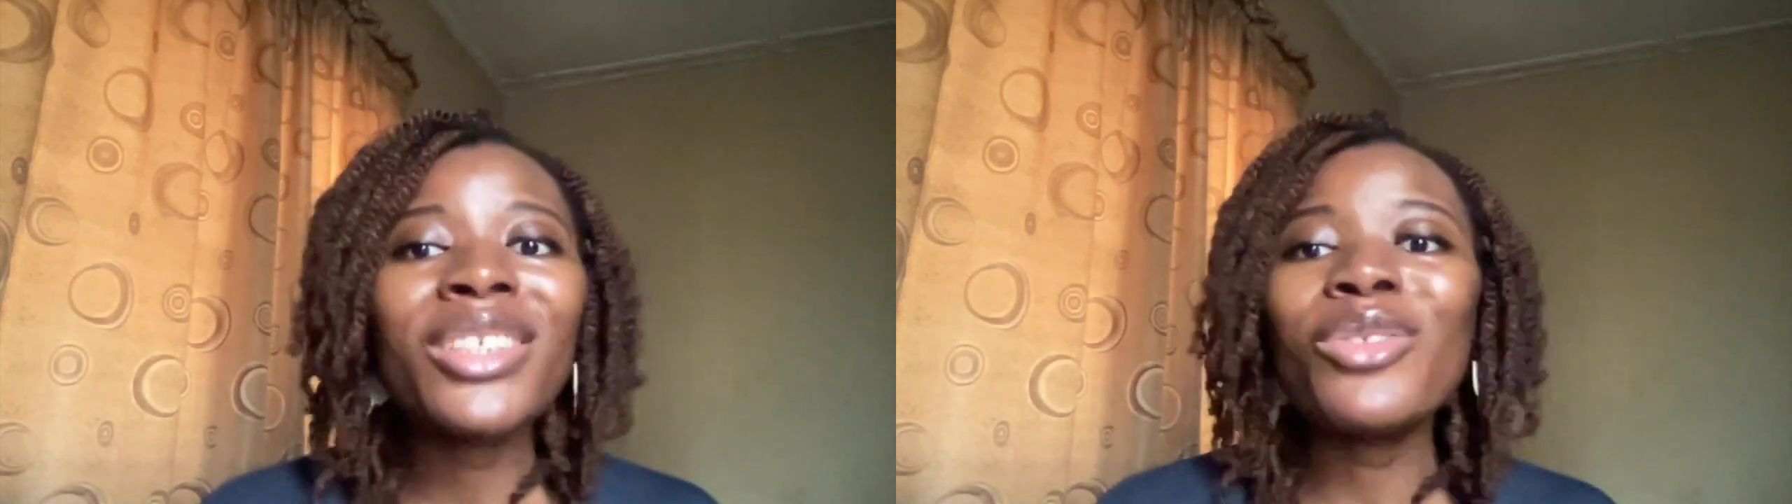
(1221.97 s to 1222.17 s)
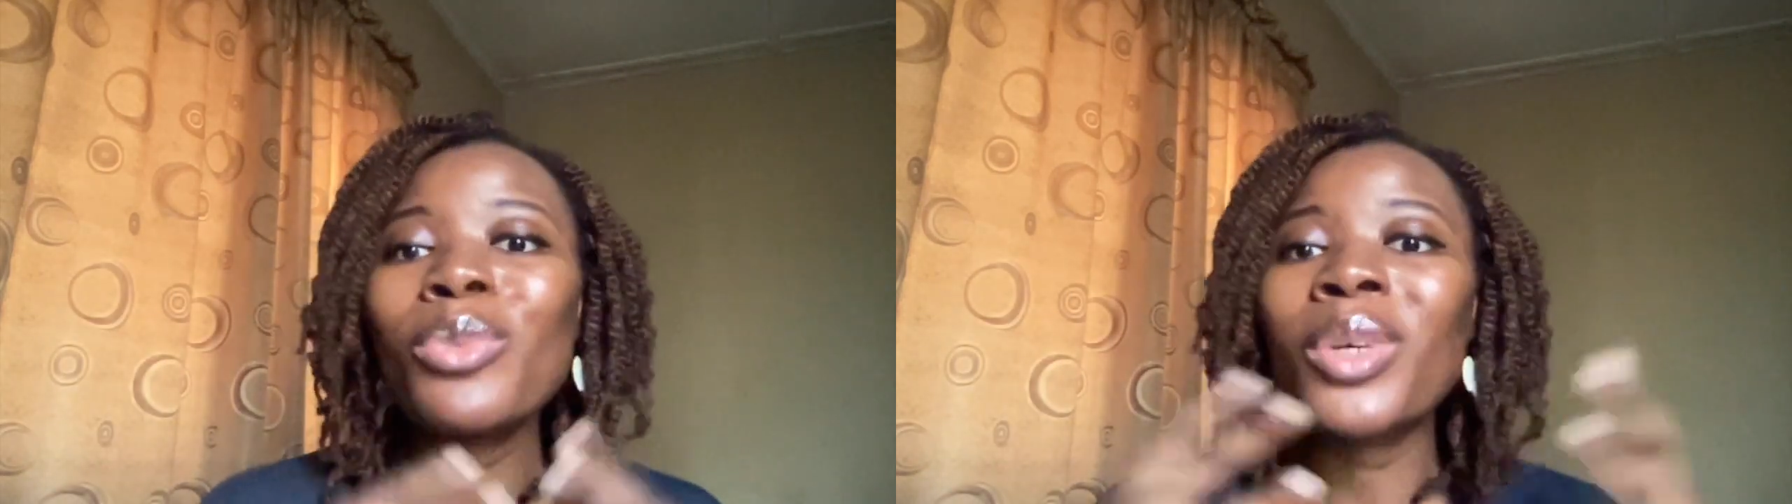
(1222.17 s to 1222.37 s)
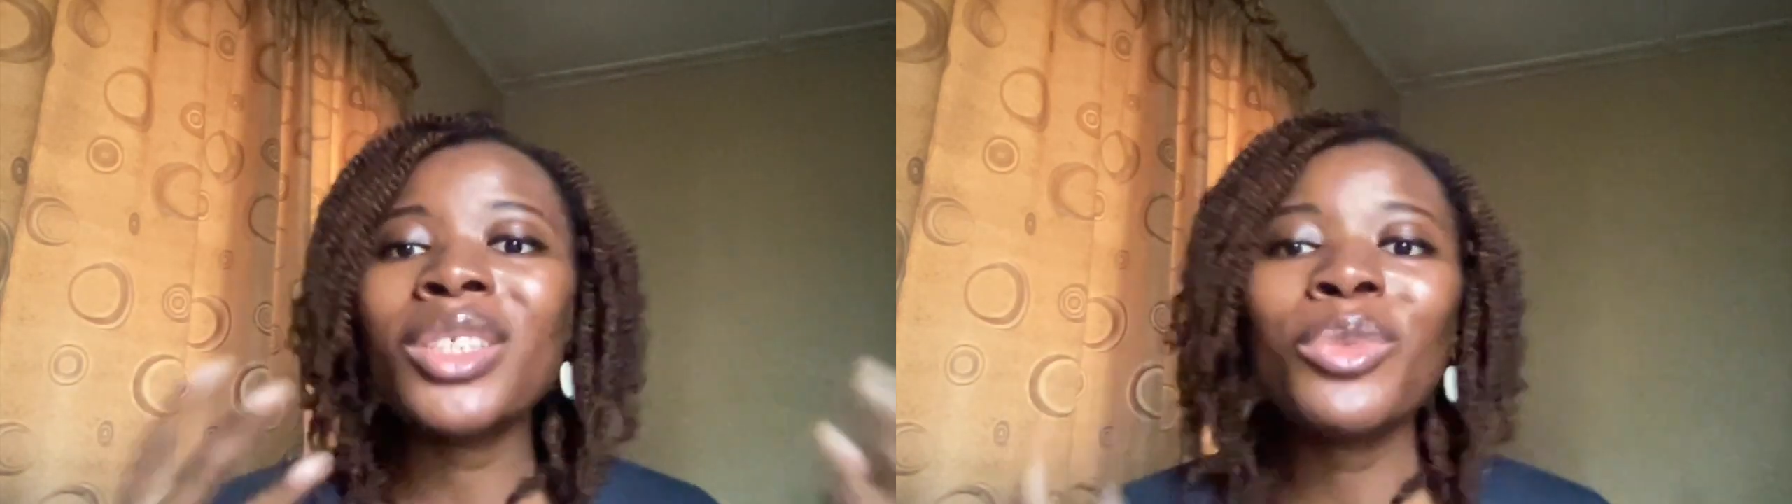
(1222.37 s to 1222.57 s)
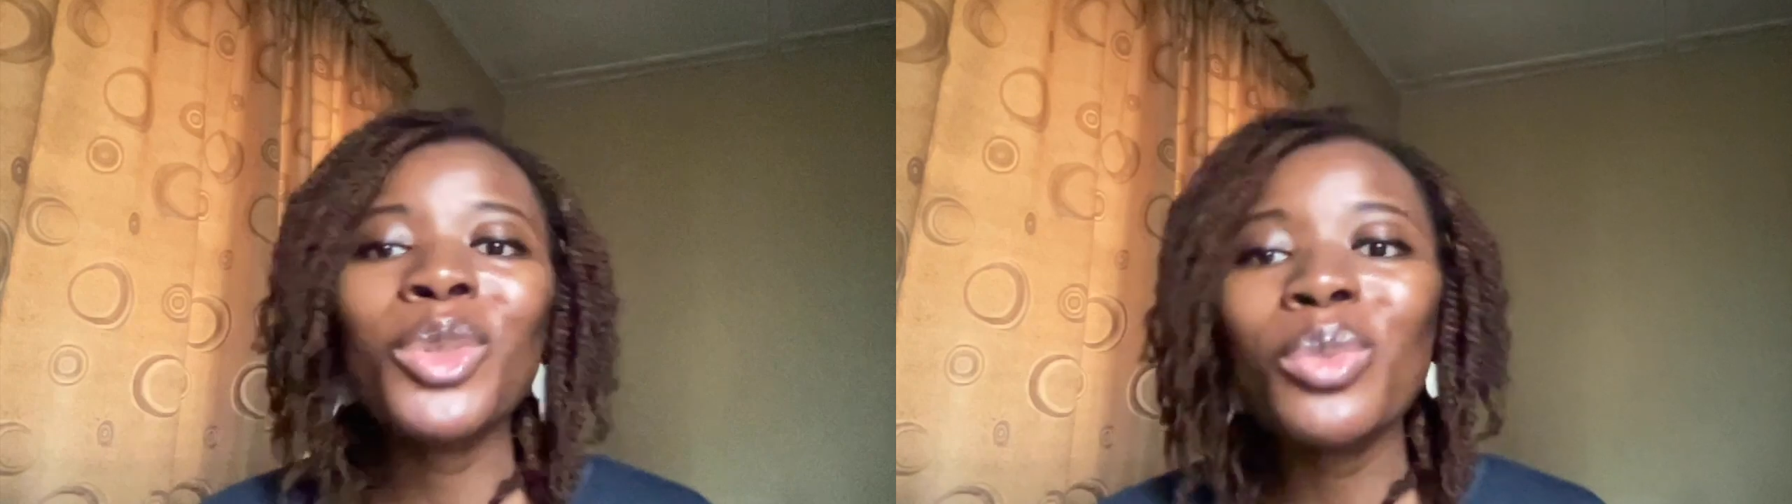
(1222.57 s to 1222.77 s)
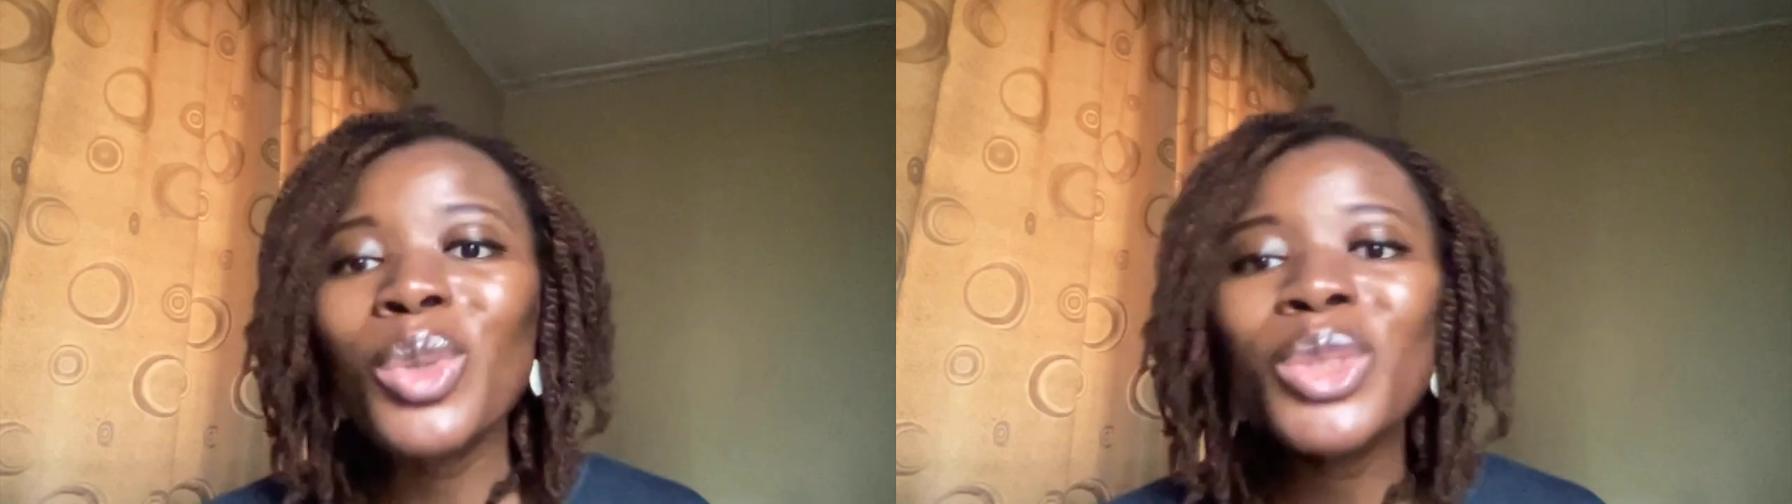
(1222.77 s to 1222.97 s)
give the person with
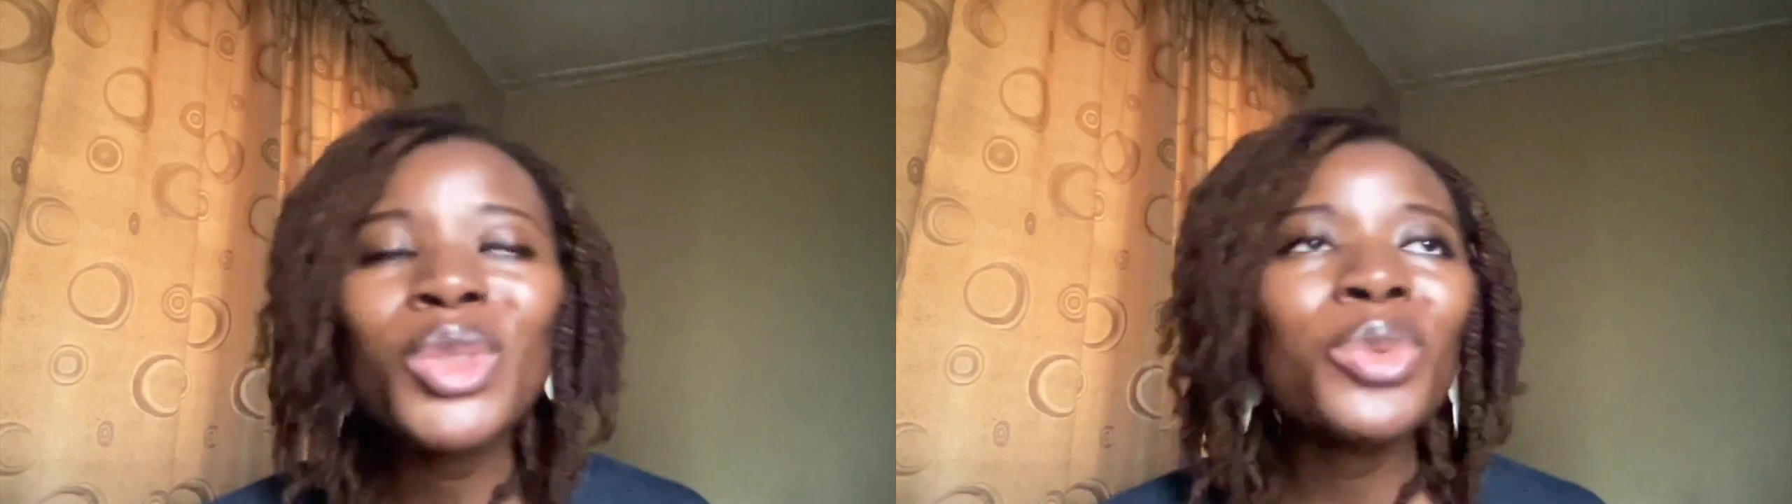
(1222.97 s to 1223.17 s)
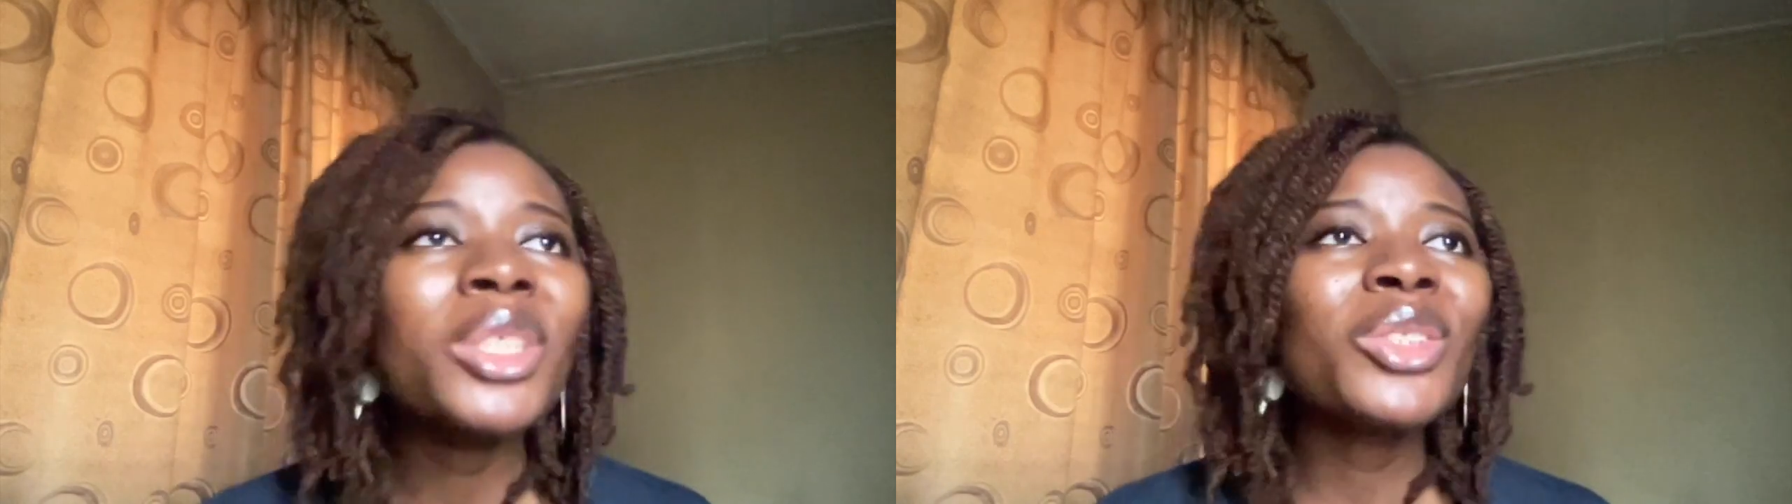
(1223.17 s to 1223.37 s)
the most tweets